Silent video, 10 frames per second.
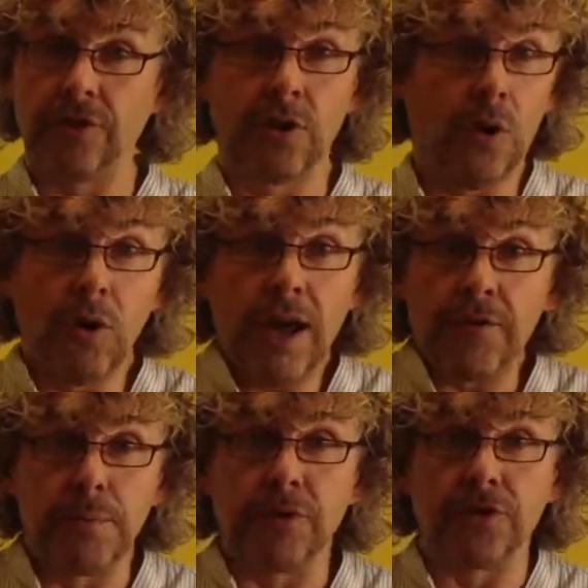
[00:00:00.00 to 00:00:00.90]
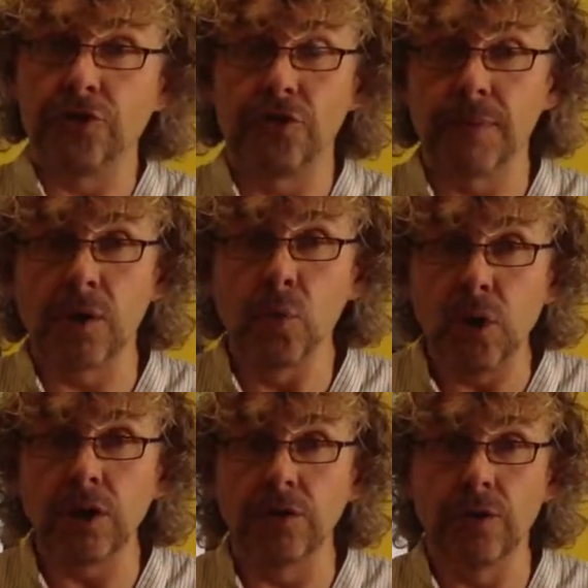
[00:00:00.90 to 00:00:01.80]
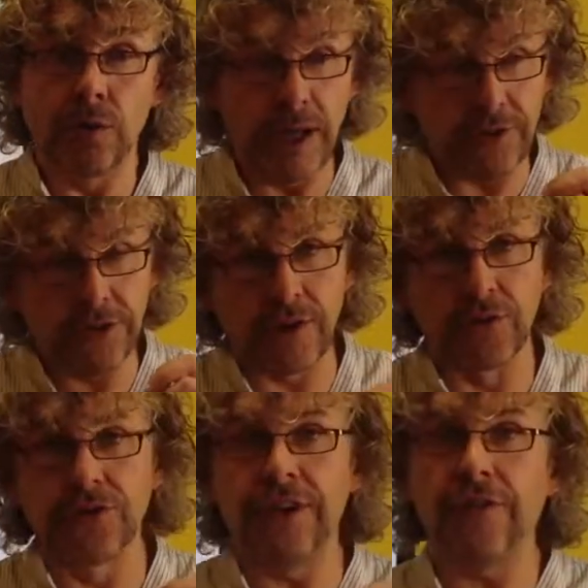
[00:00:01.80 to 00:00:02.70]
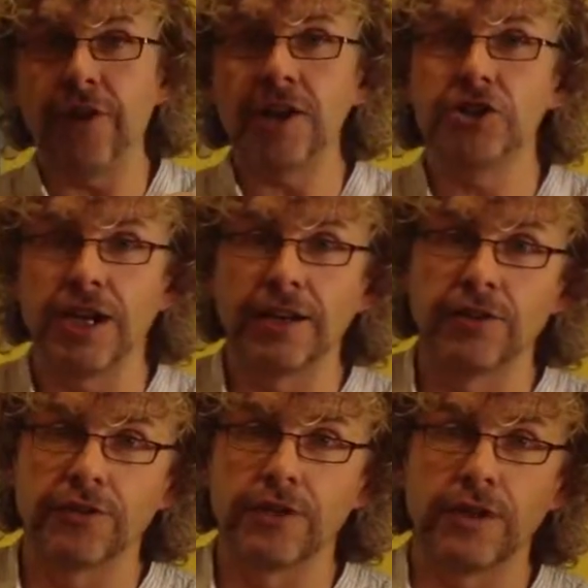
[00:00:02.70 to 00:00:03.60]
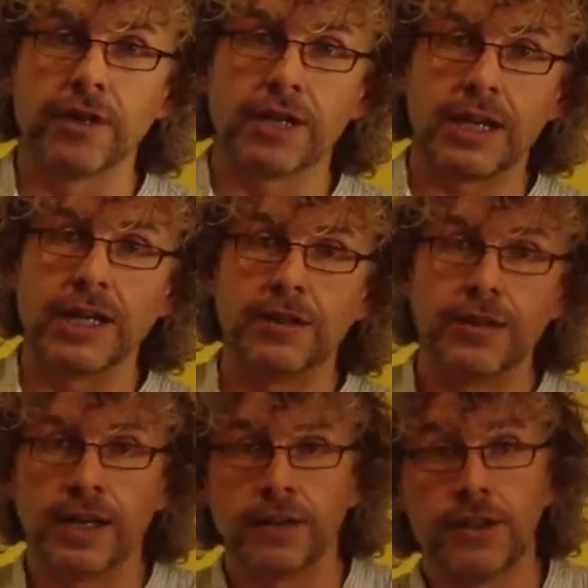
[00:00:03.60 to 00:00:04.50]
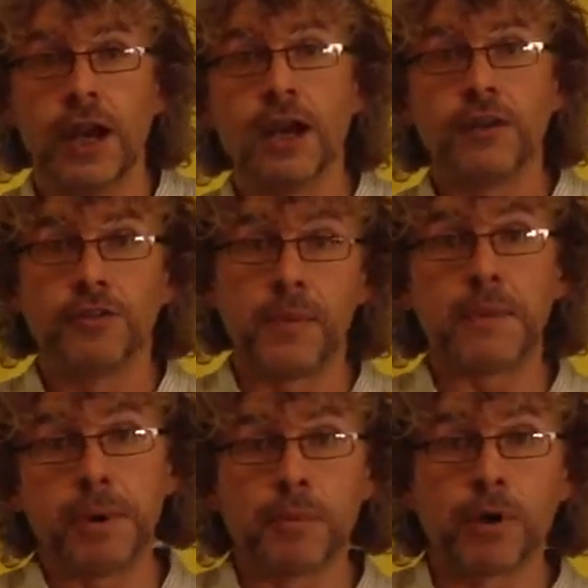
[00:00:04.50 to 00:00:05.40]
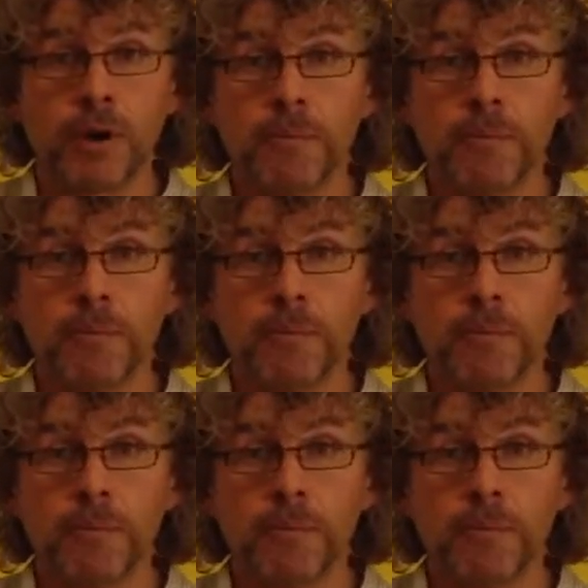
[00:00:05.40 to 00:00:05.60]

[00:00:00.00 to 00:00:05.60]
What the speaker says: And that's what we have to do. Every business, doesn't matter what you do, it's those differentiators that are the key things